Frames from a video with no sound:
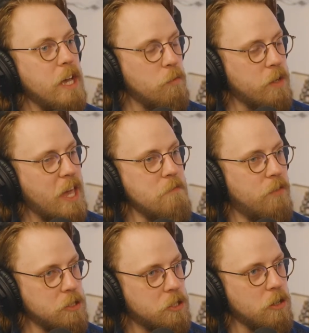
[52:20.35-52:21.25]
it came full
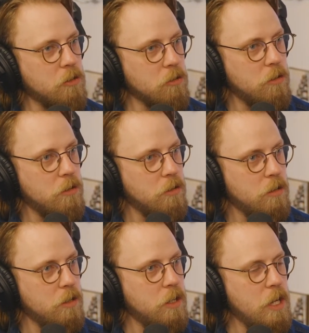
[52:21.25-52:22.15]
circle
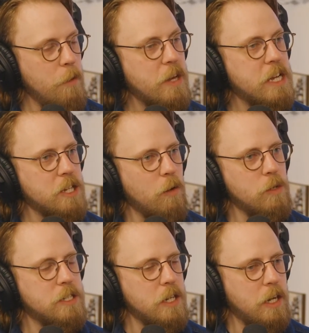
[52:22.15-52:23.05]
because I
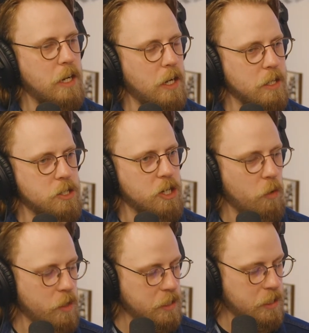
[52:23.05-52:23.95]
was
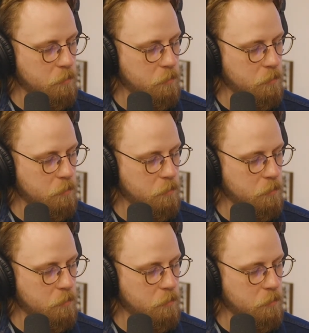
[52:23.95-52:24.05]
showing